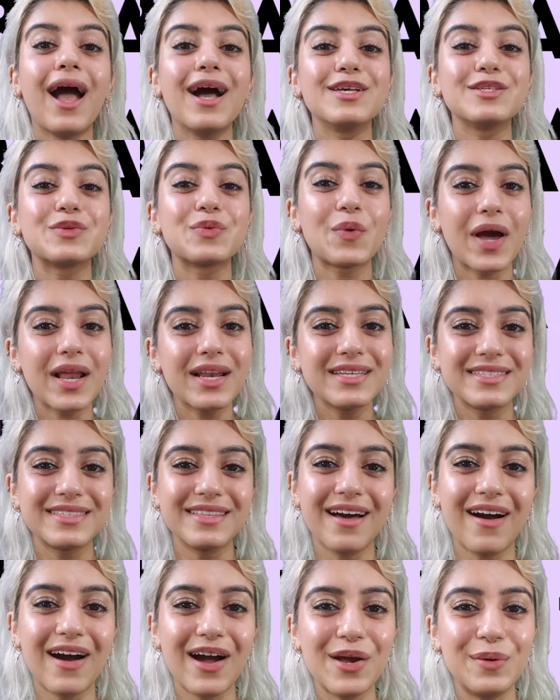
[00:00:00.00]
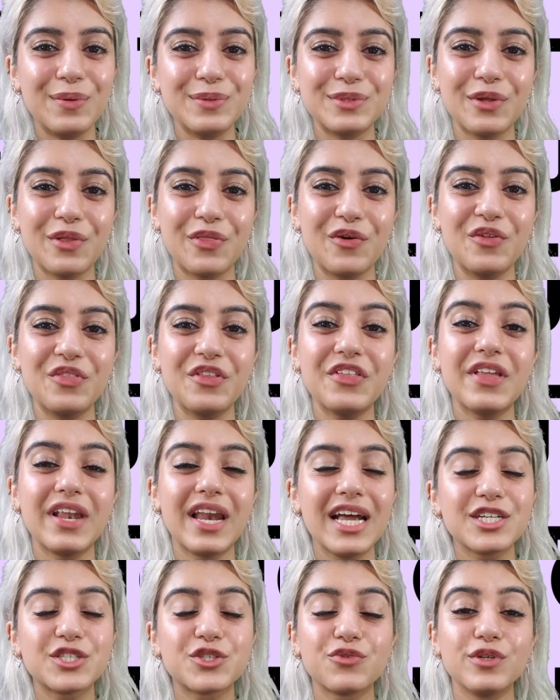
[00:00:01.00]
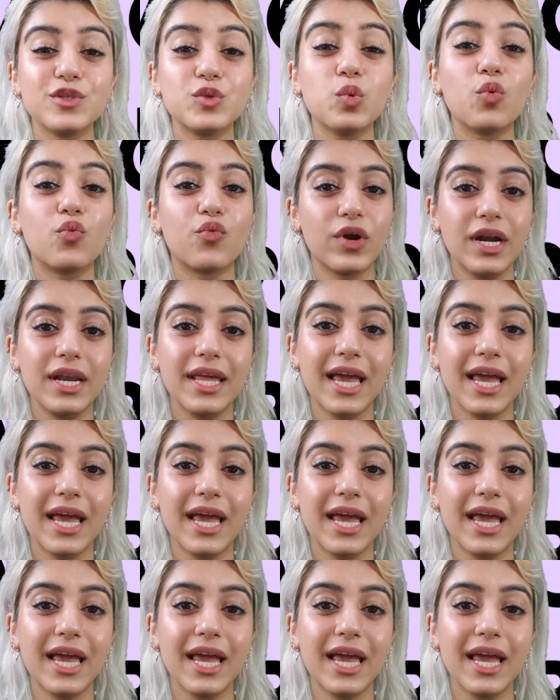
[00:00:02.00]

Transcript: As well as that, I also thought that the lecturers were really